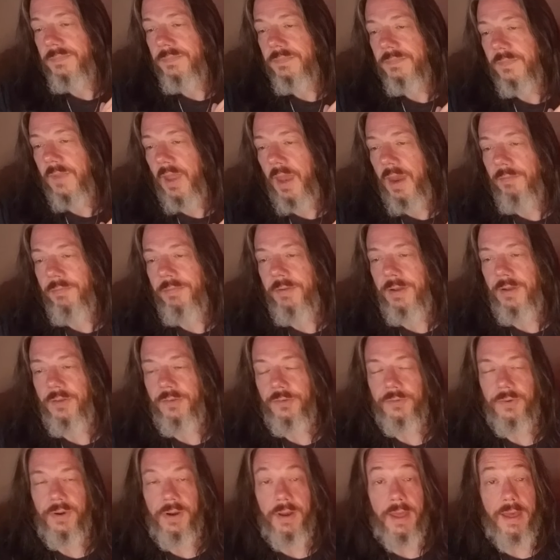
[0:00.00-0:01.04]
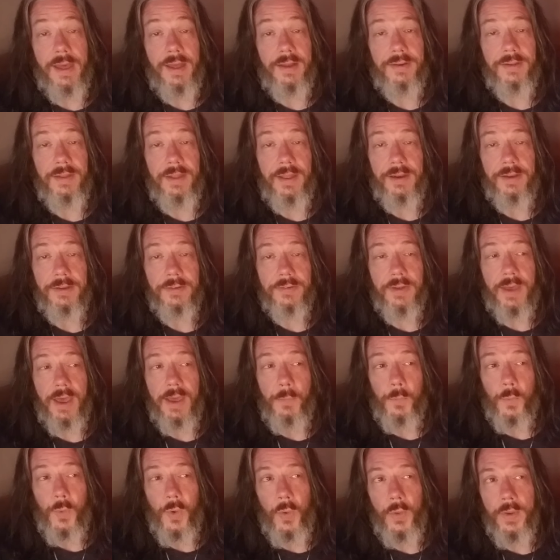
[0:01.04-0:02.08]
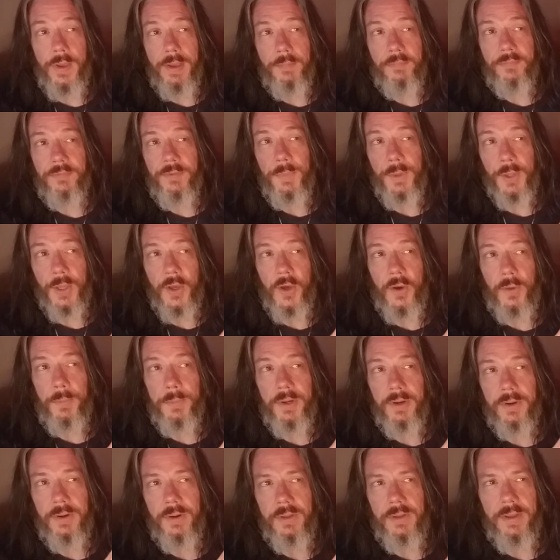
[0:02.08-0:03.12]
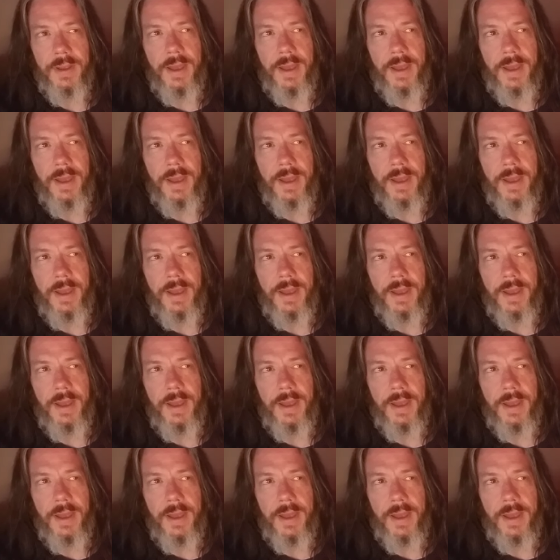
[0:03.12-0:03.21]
And a funny story to add to that is I woke up from the coma early.